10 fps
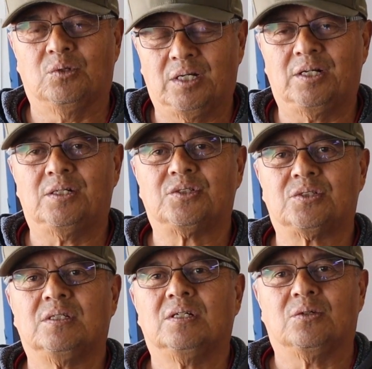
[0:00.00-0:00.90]

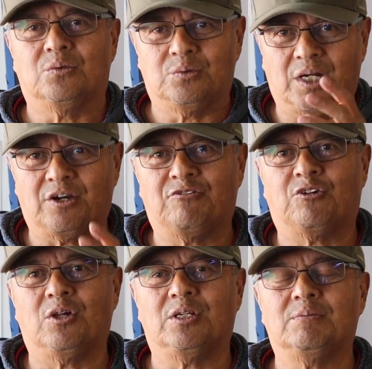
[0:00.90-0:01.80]
runner
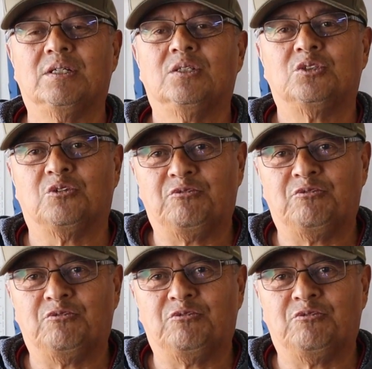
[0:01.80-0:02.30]
volume